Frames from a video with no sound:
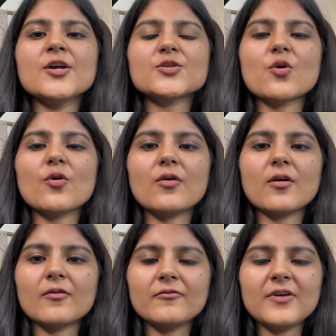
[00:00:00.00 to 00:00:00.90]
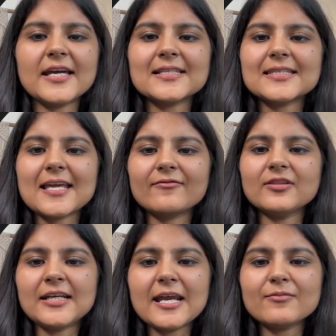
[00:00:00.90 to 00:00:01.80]
So we can save
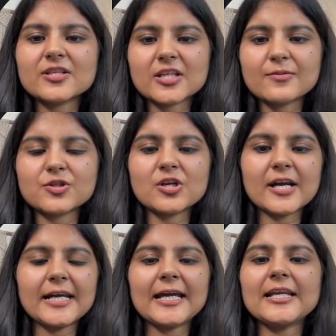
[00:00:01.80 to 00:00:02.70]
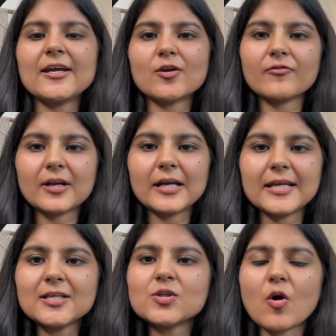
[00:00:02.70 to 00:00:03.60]
the name, description, rating and year of
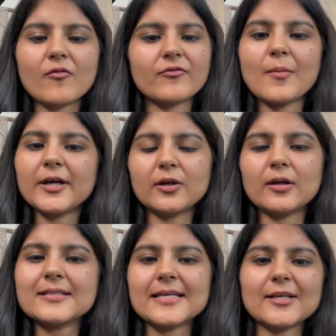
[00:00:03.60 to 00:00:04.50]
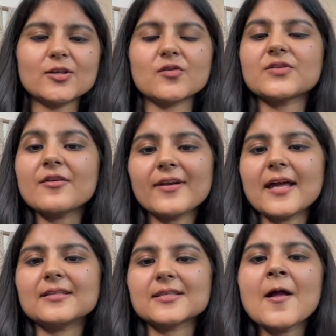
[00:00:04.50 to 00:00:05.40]
release of a particular series of say friends.